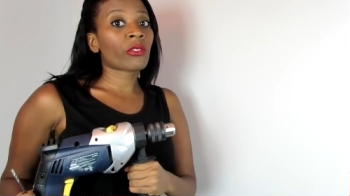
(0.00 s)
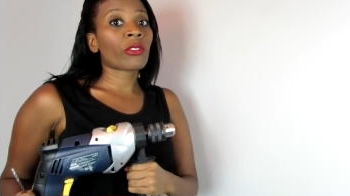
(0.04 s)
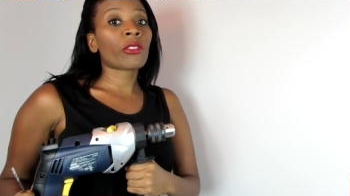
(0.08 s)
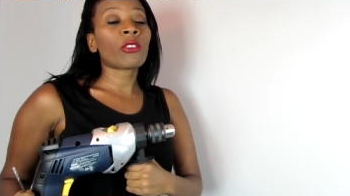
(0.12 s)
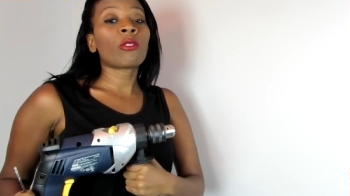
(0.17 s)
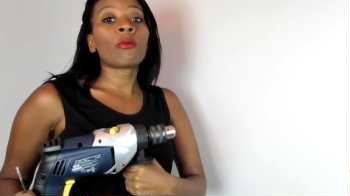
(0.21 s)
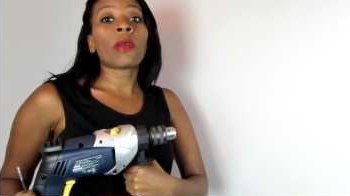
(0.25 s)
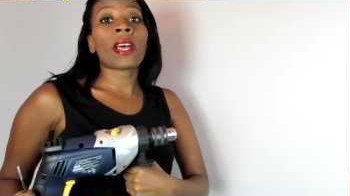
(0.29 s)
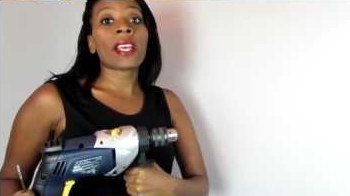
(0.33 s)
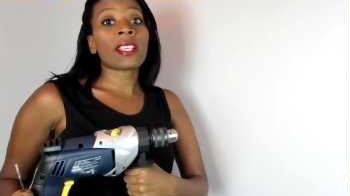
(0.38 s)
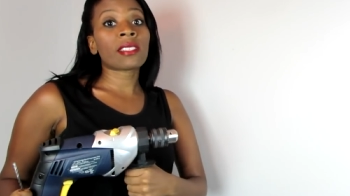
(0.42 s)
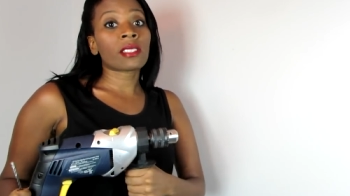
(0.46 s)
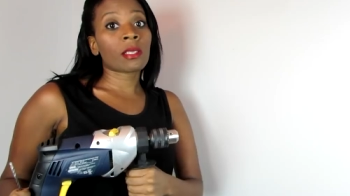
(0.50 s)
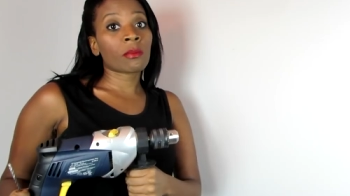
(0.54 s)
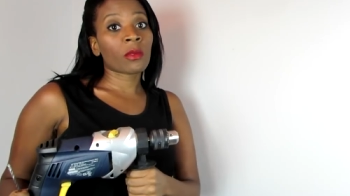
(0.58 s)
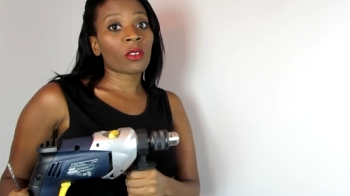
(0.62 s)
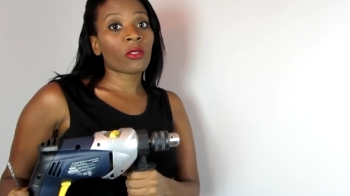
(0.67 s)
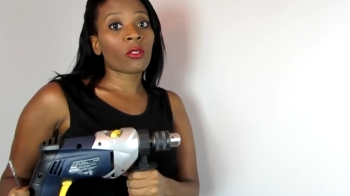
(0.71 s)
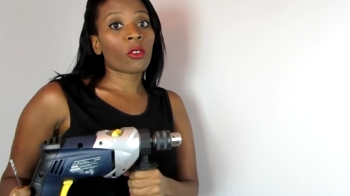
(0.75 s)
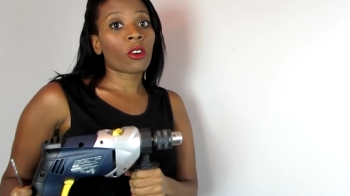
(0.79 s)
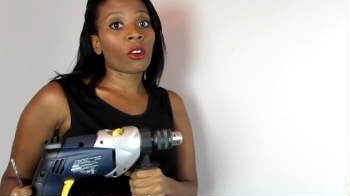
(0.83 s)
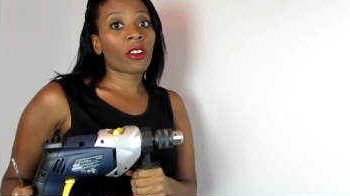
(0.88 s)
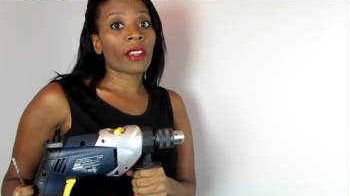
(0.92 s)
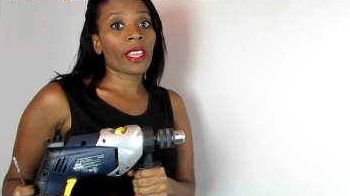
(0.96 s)
and flu medicine
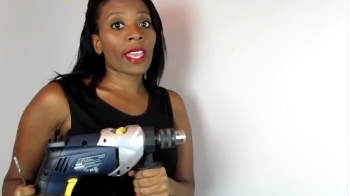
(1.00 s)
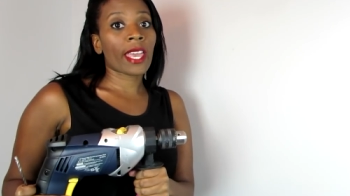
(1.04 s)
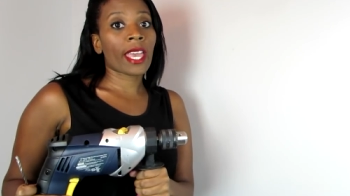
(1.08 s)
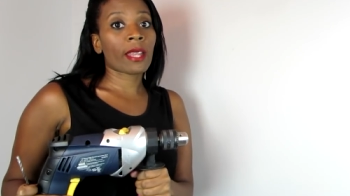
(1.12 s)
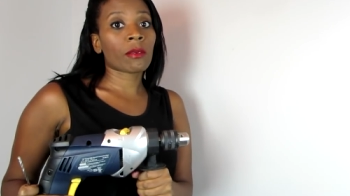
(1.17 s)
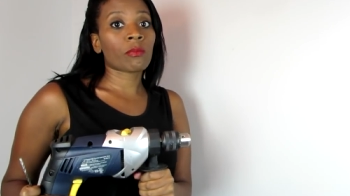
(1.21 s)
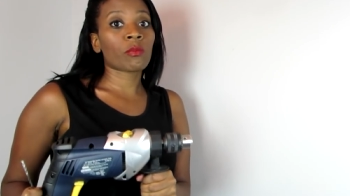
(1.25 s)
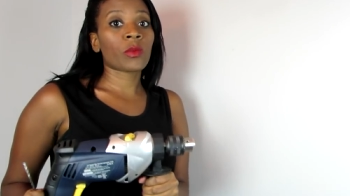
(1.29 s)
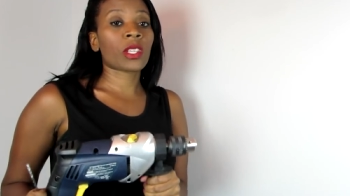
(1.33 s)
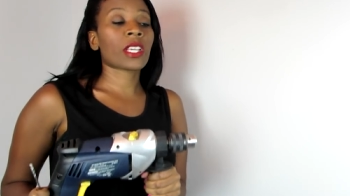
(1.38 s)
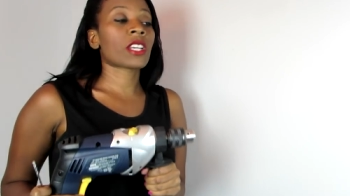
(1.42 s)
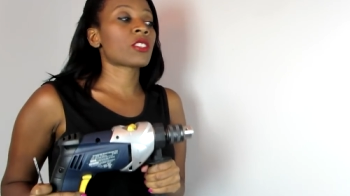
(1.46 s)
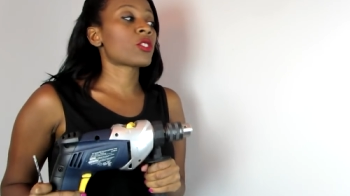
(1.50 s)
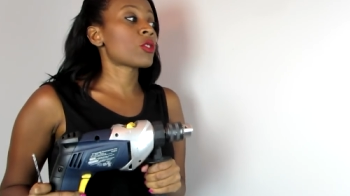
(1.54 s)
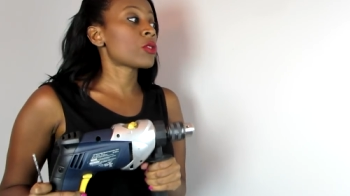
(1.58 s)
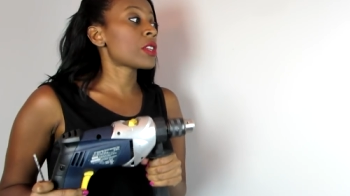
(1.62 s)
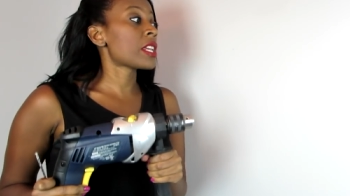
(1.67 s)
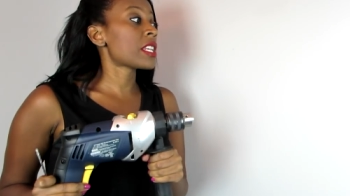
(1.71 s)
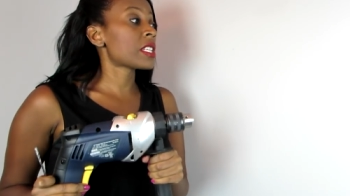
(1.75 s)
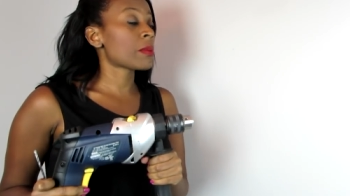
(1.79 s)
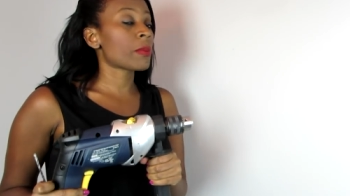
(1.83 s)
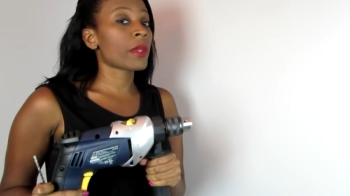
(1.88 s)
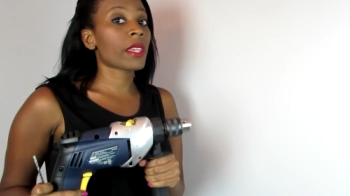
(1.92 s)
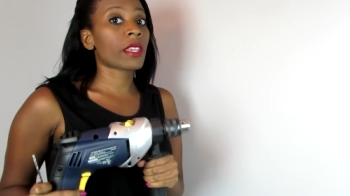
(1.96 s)
beforehand because you
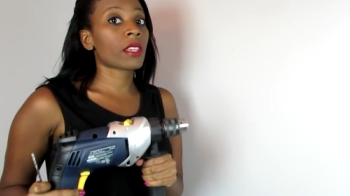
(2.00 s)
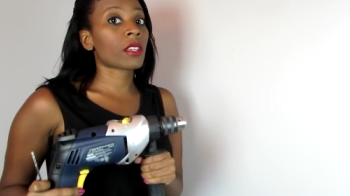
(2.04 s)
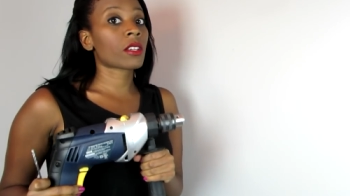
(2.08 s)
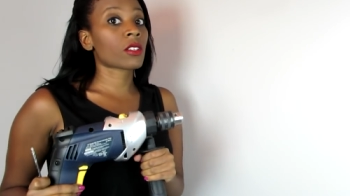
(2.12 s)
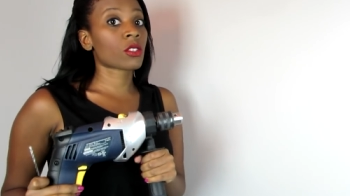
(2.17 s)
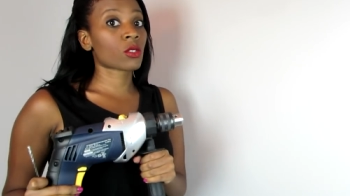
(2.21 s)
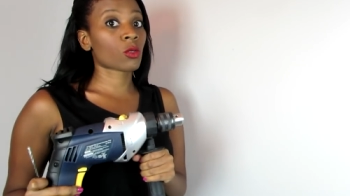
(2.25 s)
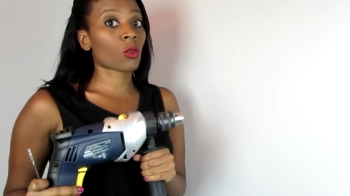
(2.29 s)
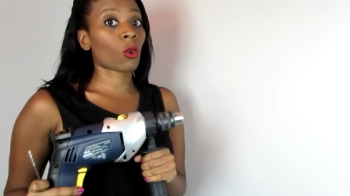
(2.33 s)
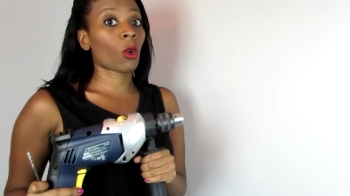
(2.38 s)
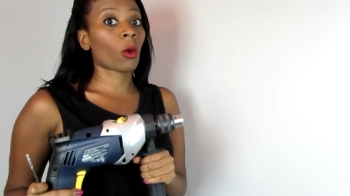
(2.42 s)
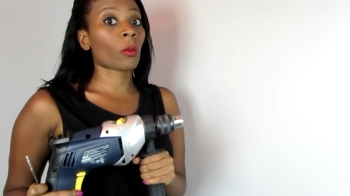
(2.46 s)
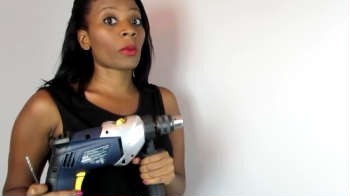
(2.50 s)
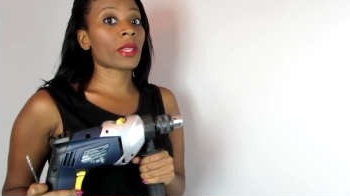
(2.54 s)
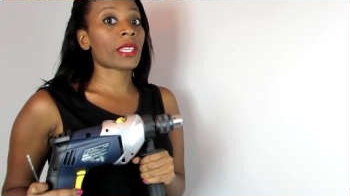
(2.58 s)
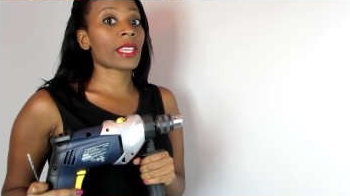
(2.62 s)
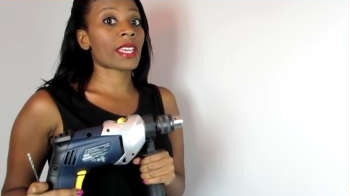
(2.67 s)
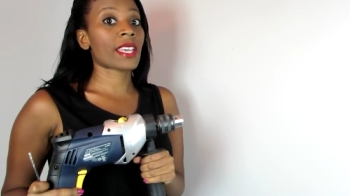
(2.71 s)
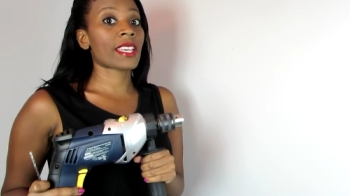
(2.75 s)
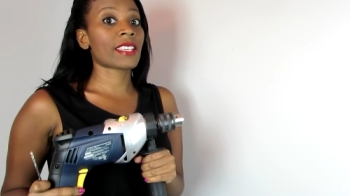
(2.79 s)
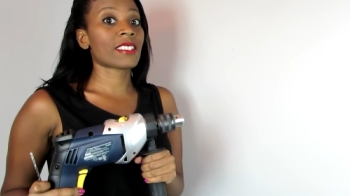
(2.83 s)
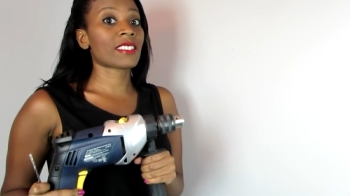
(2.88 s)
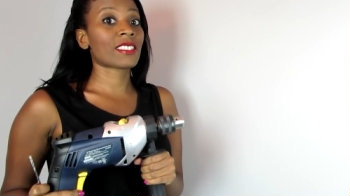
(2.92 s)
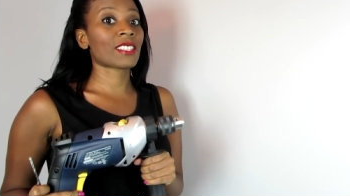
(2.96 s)
need to be in control
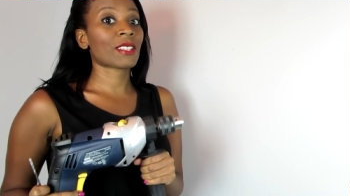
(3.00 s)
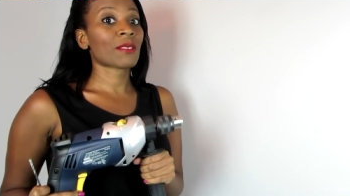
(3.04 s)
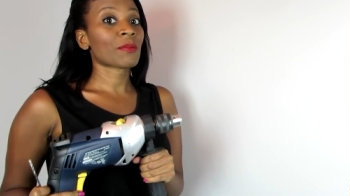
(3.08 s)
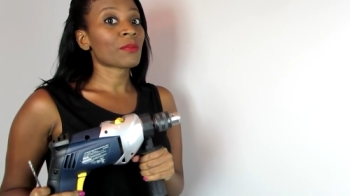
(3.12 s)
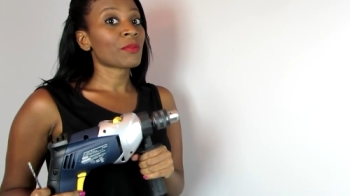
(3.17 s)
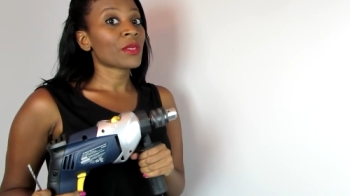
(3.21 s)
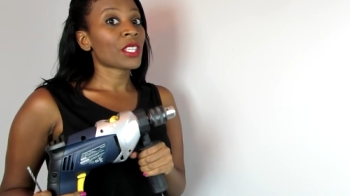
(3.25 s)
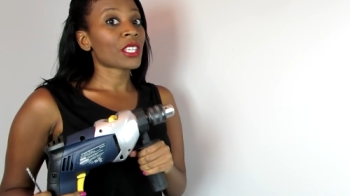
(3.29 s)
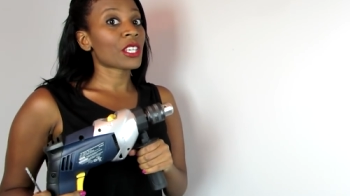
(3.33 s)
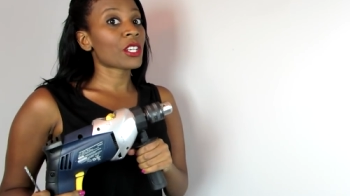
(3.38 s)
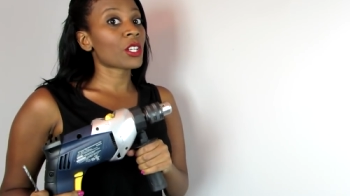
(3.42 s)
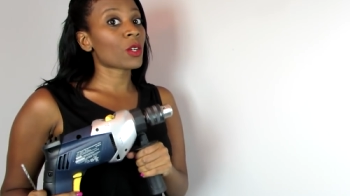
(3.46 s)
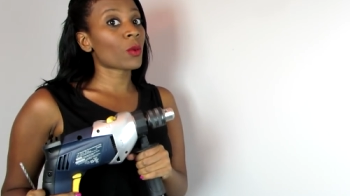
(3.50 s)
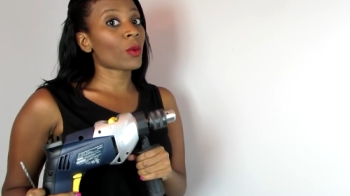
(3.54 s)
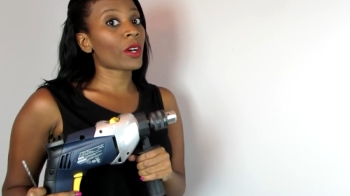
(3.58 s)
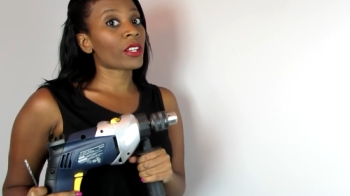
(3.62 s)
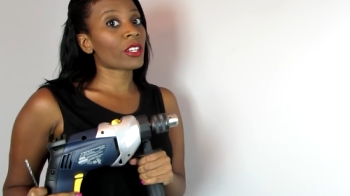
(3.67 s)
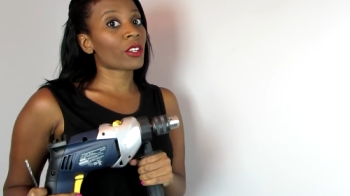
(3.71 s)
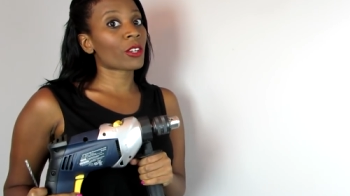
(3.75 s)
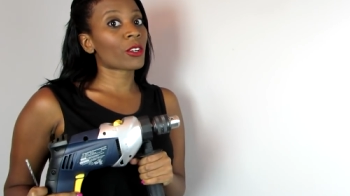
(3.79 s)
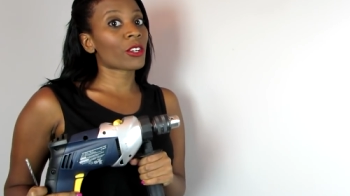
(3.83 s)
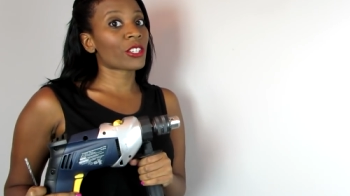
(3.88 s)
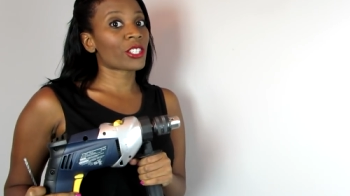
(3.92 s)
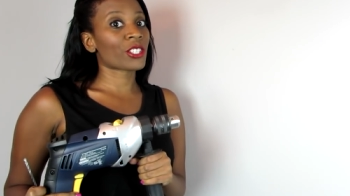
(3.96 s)
because you don't want
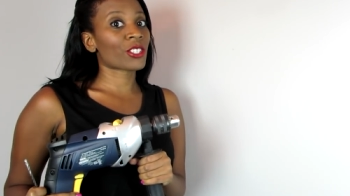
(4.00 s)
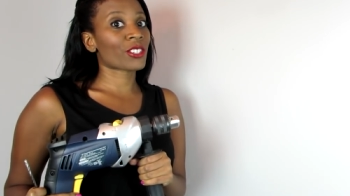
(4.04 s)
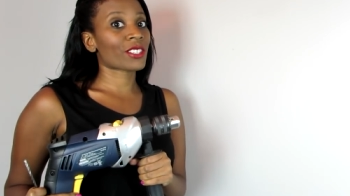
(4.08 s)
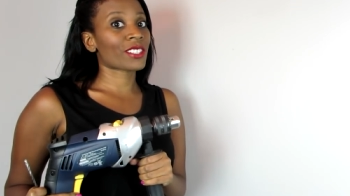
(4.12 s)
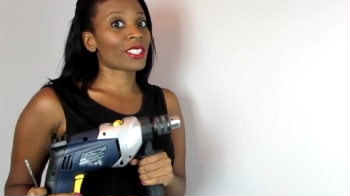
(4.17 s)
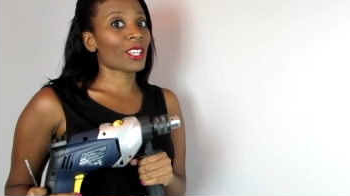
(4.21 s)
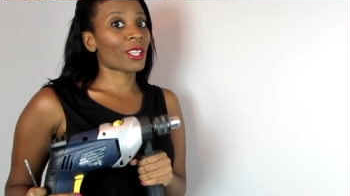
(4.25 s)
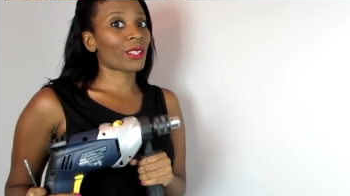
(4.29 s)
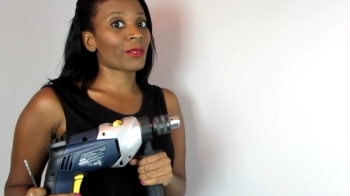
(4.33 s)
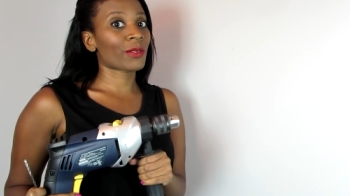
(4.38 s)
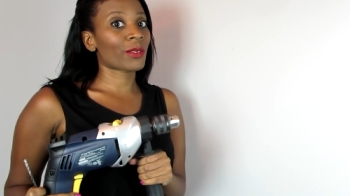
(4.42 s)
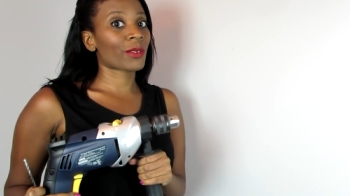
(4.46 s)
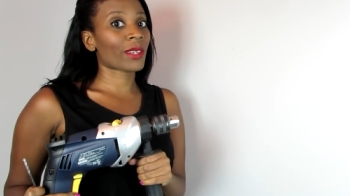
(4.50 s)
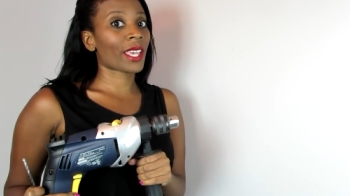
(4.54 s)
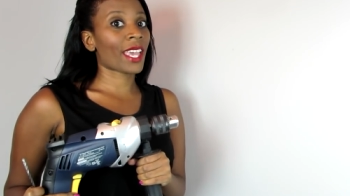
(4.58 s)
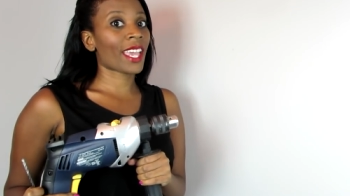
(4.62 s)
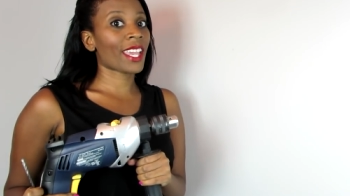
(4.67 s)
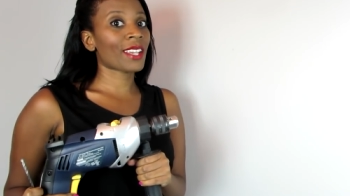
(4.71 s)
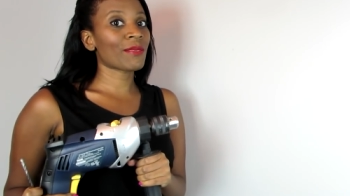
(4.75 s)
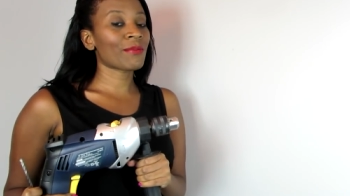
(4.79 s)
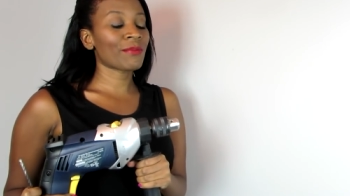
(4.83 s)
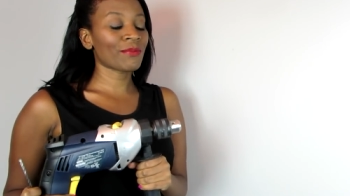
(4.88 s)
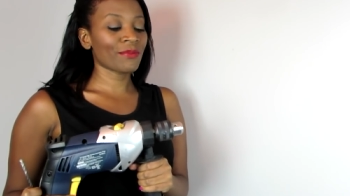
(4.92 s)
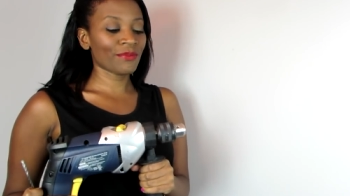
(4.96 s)
to hurt yourself,
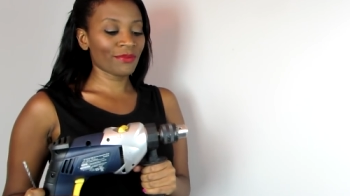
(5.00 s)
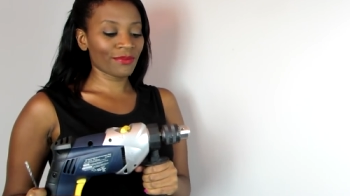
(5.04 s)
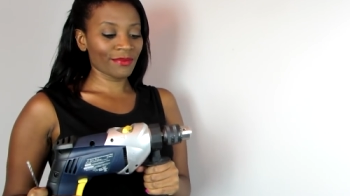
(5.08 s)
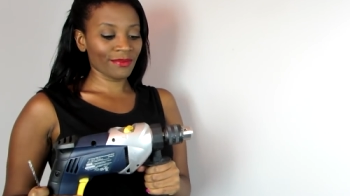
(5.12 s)
okay?